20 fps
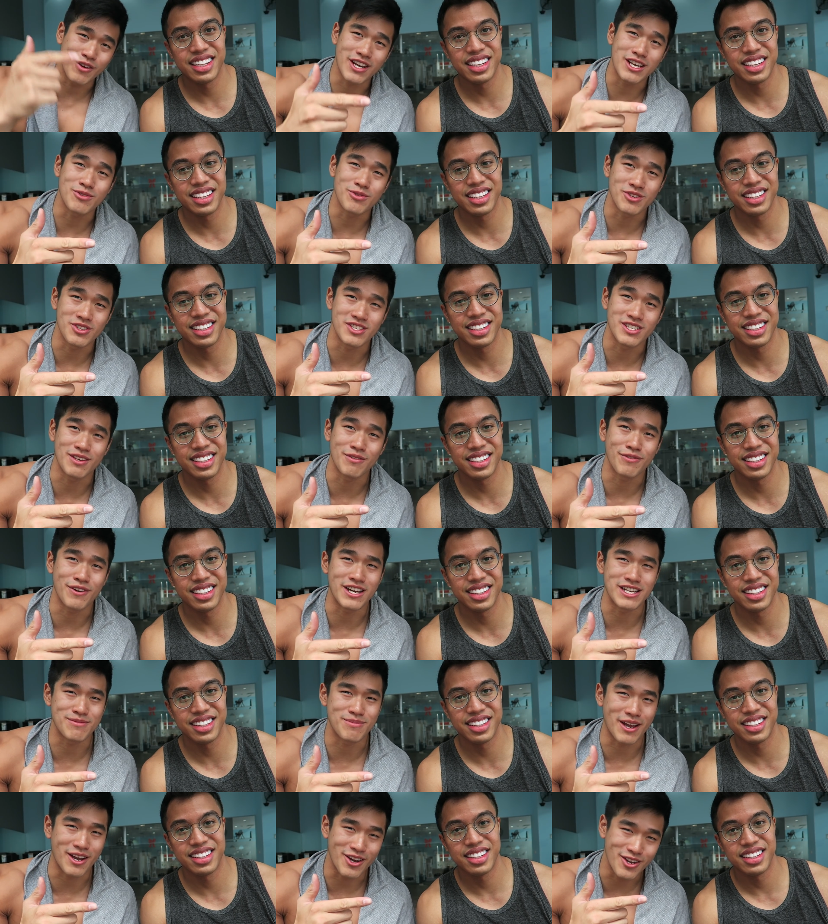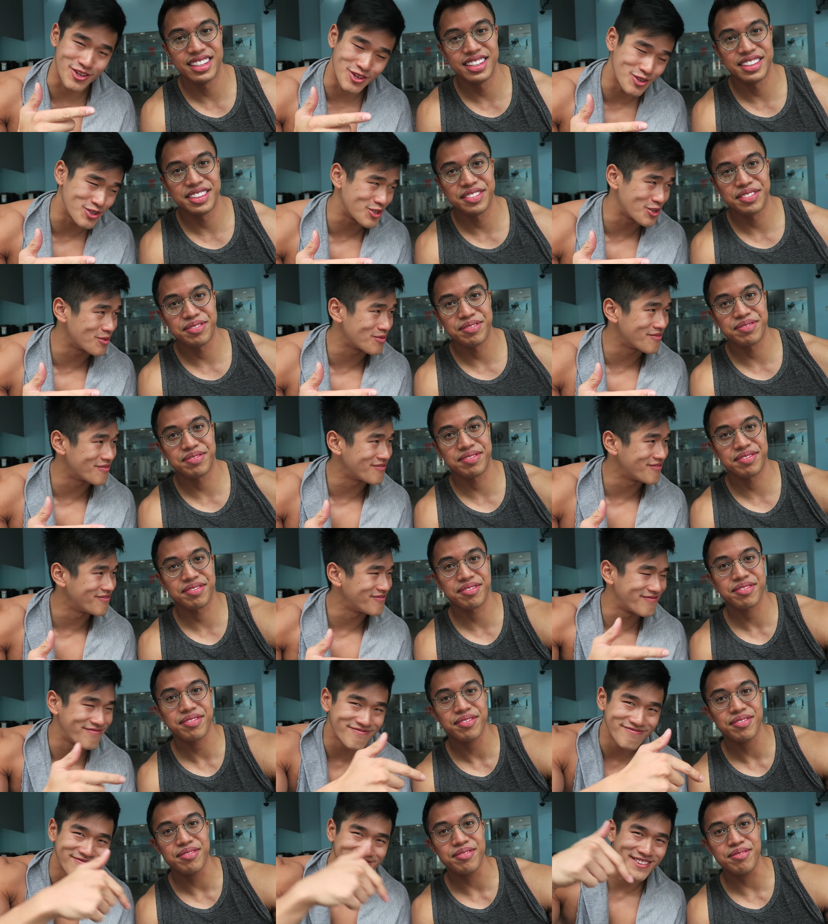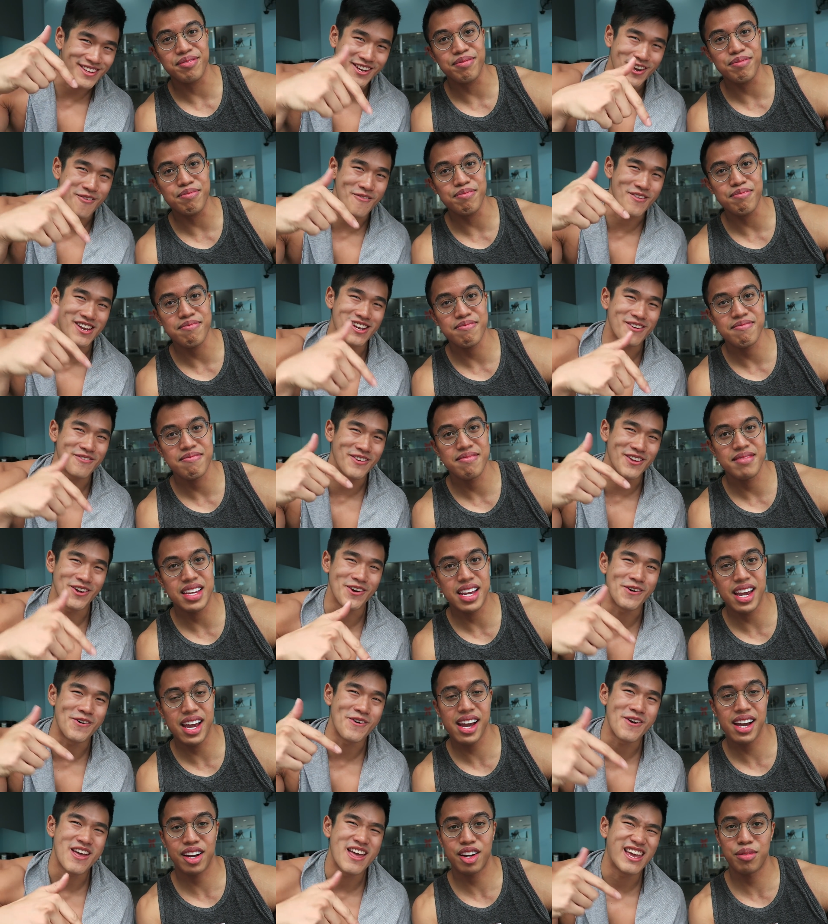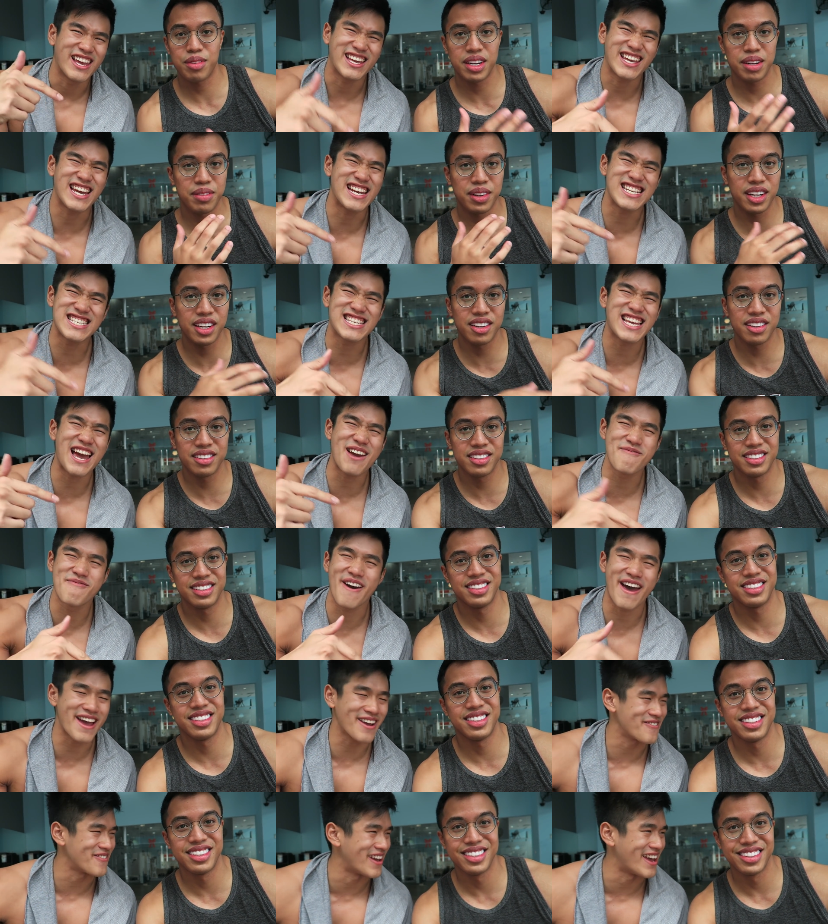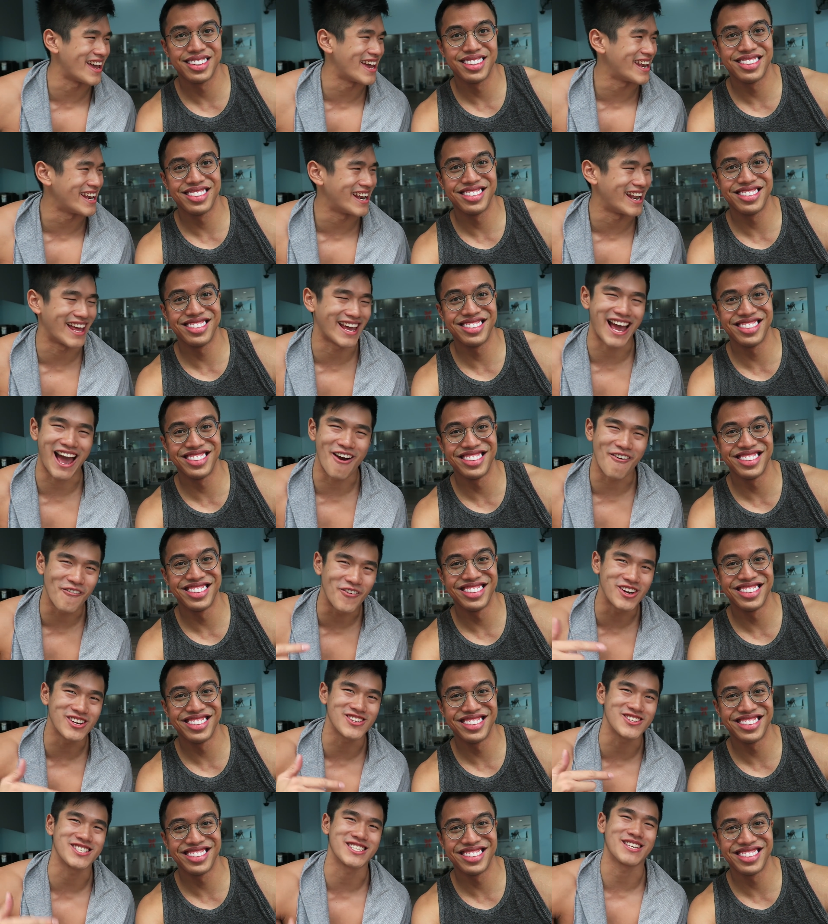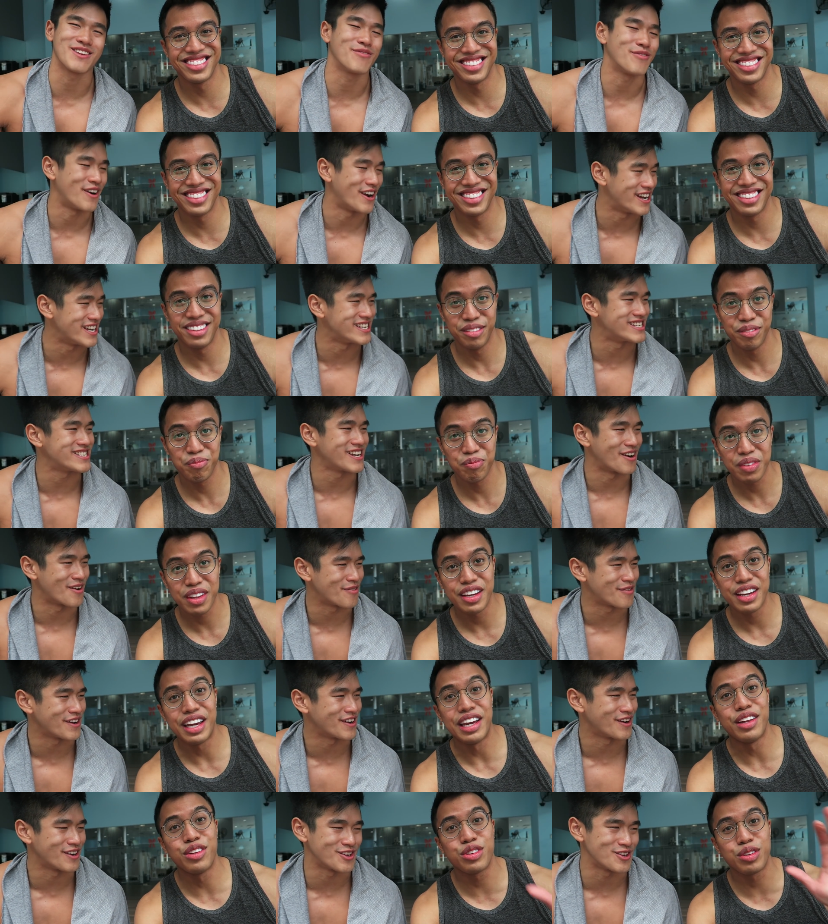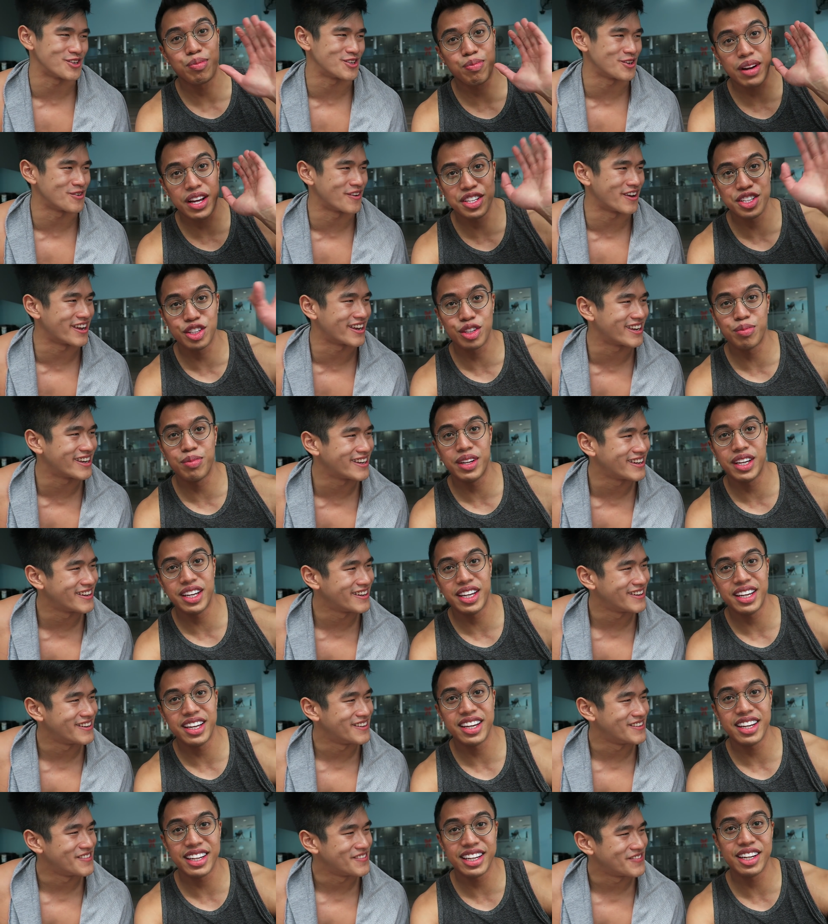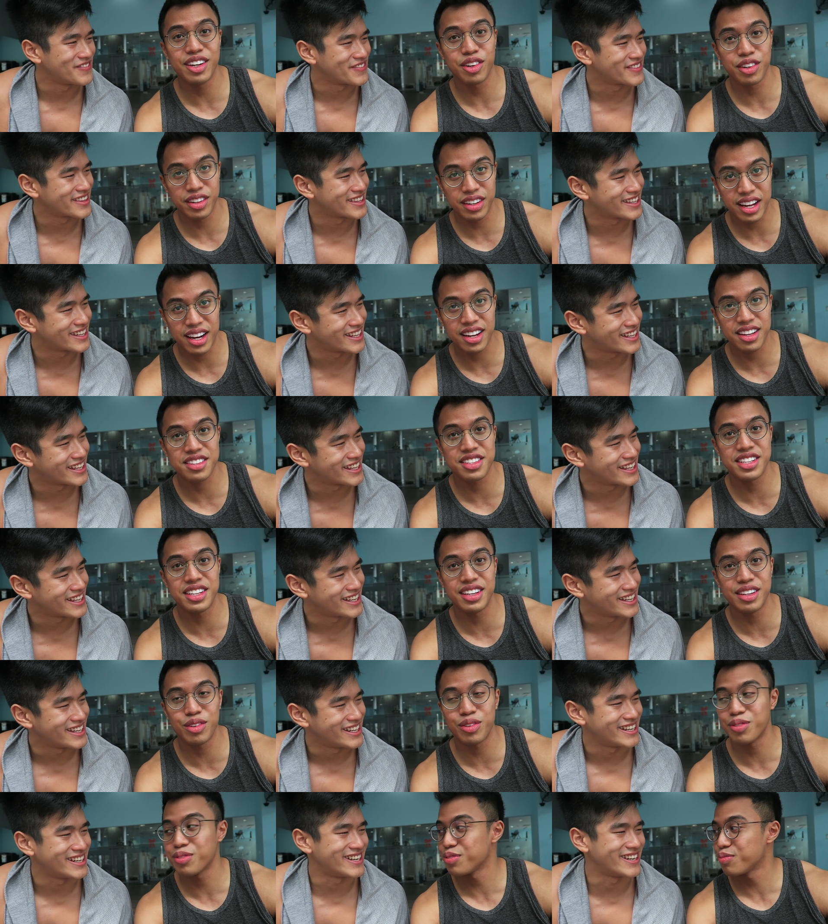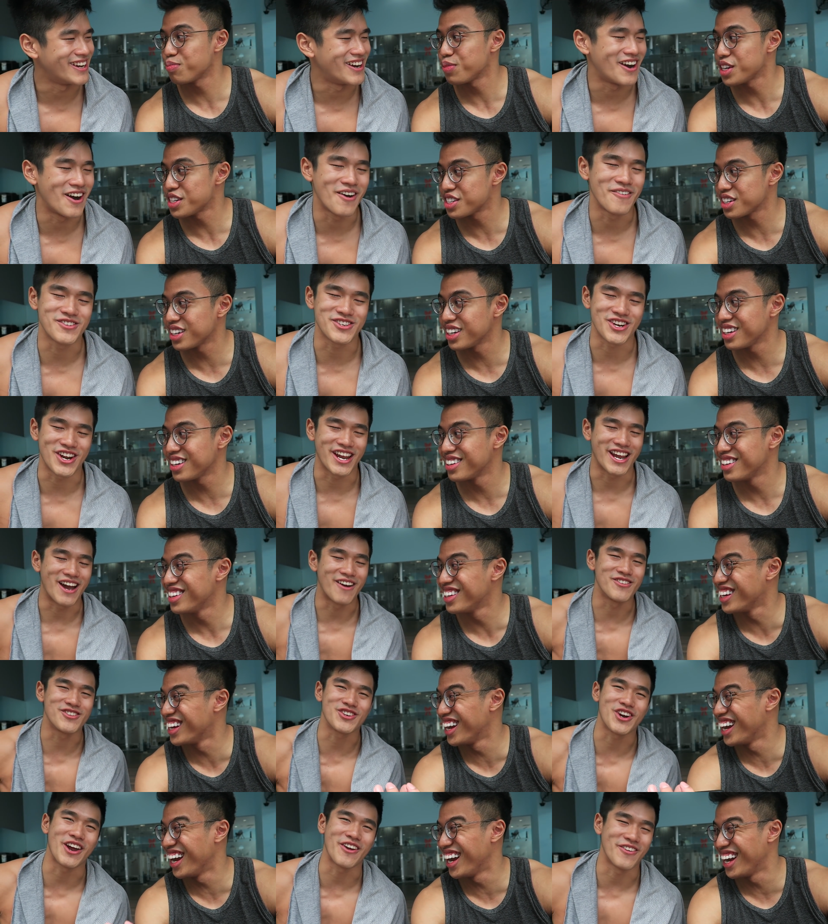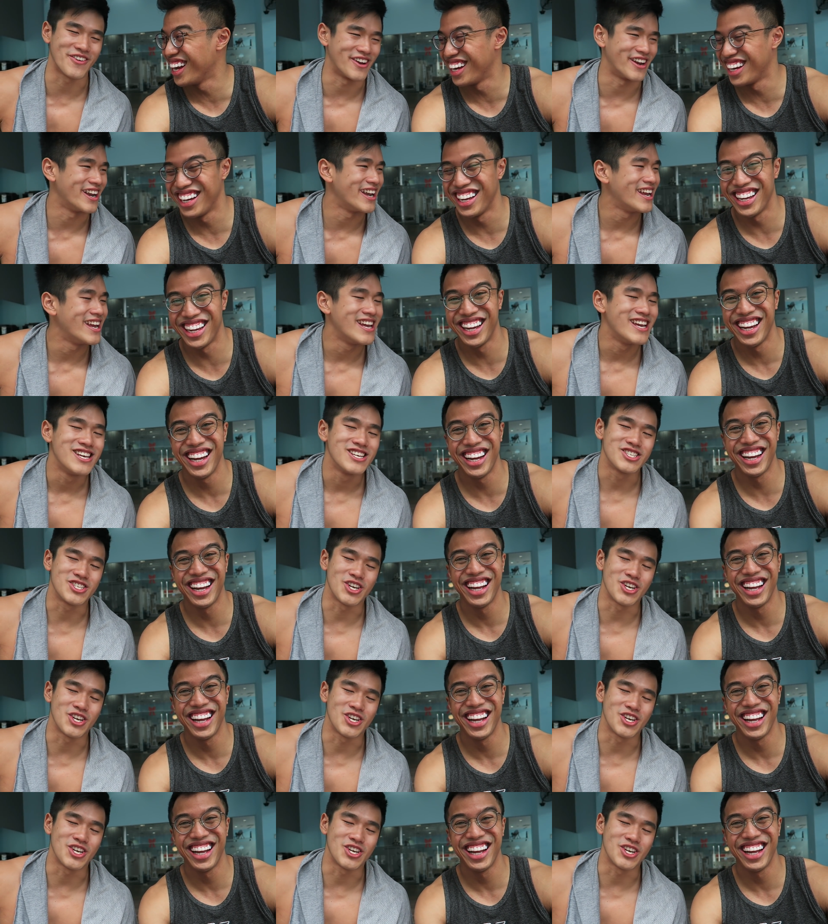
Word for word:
Speaker 1: you guys want to see Faiz back on YouTube, comment down below. Yeah, comment down Get below. this guy back, man. Like, I want to see Faiz. I really it's a pleasure man. to be uh, on Alex Chee's no, page I'm again. Trying, I'm trying on it.